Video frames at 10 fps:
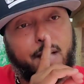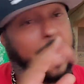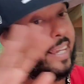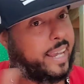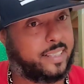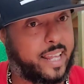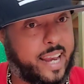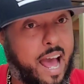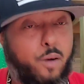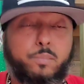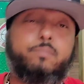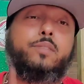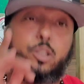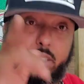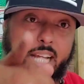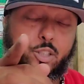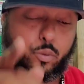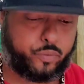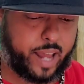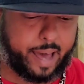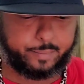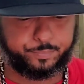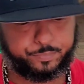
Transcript: I can't let it out, so stay tuned for that.